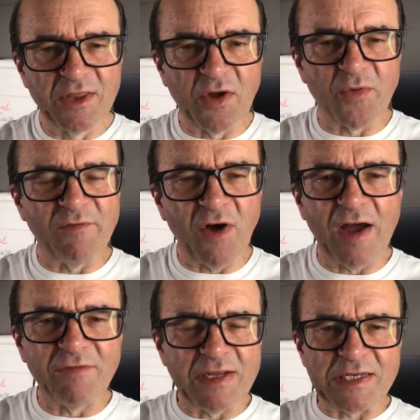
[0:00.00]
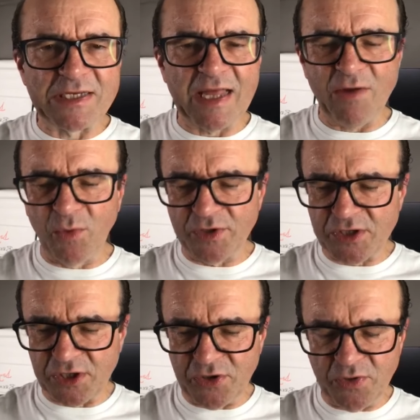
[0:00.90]
The revivalists, they want
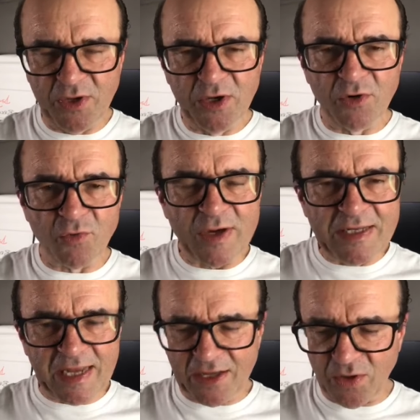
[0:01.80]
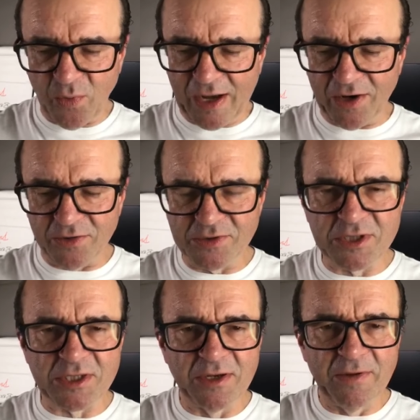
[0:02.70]
to redig the
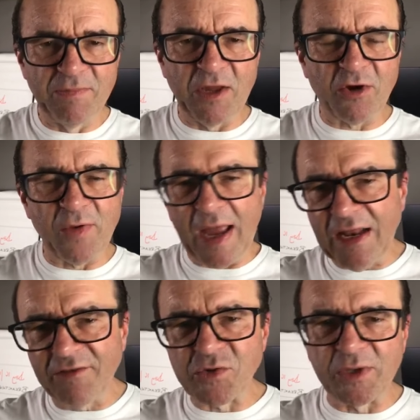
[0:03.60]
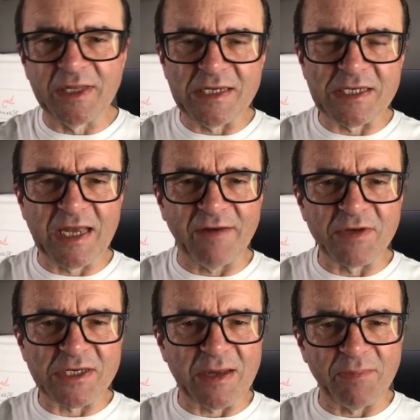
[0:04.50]
wells. The creatives want to
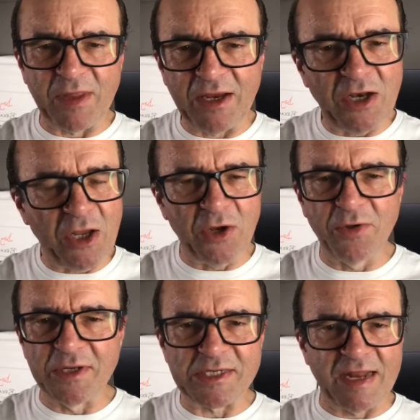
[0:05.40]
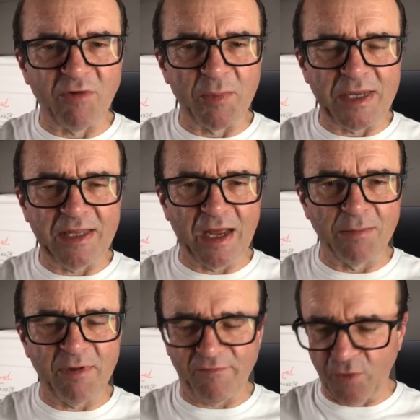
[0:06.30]
discover something new that's never been
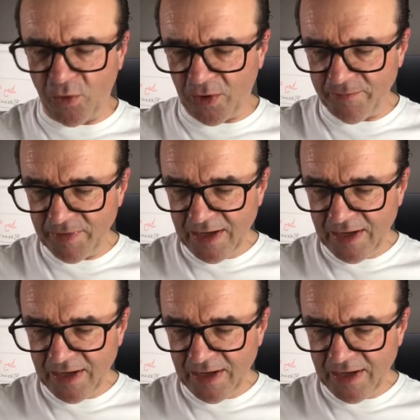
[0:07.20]
done before.